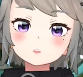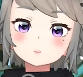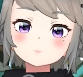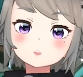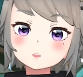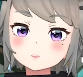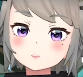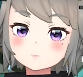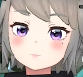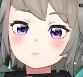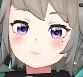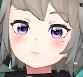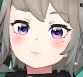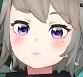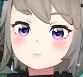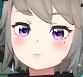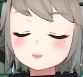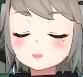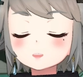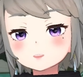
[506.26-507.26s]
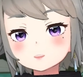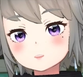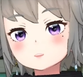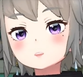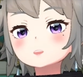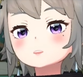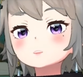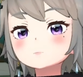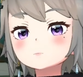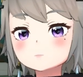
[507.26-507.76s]
I'll get him
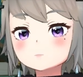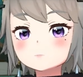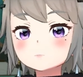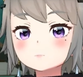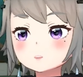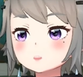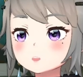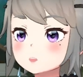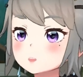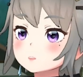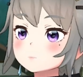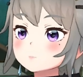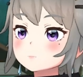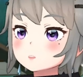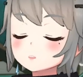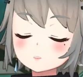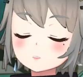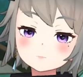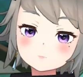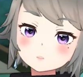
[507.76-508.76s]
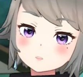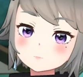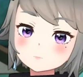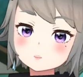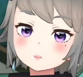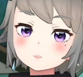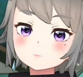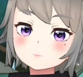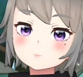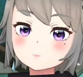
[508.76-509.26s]
and get back uh, with
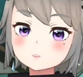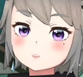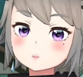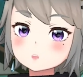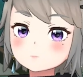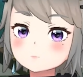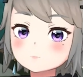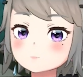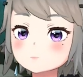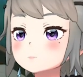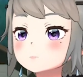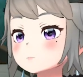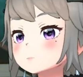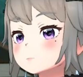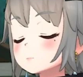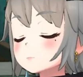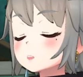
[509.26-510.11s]
recording this video.